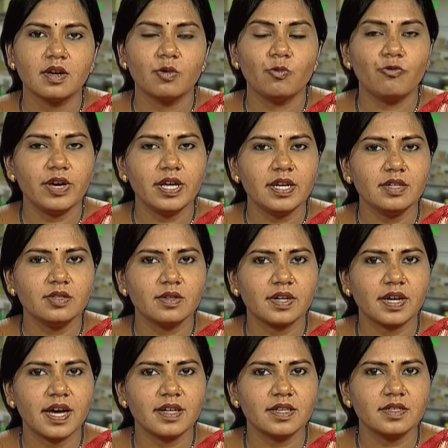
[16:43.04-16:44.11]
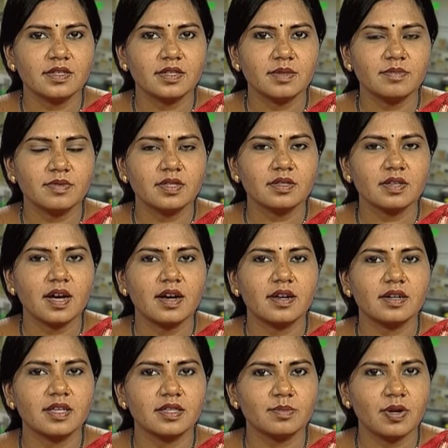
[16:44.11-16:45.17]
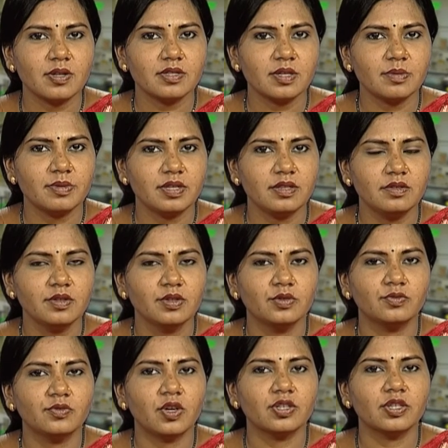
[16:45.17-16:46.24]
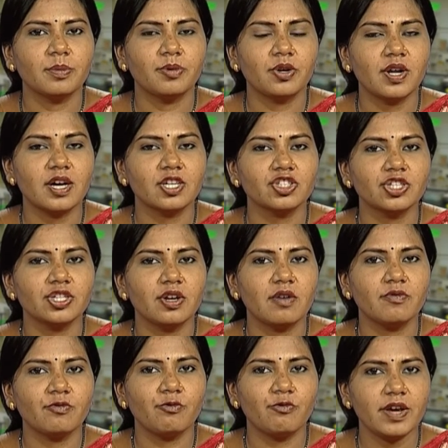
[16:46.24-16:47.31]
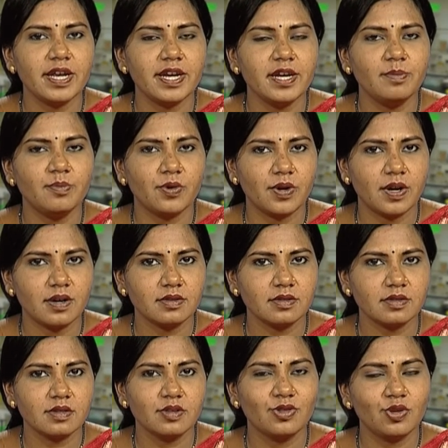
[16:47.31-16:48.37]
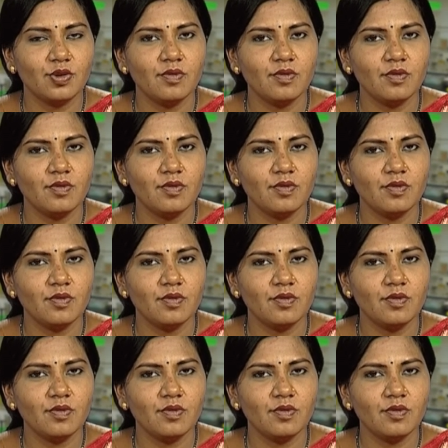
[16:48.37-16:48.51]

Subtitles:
Various organisms are responsible for the production of varied products through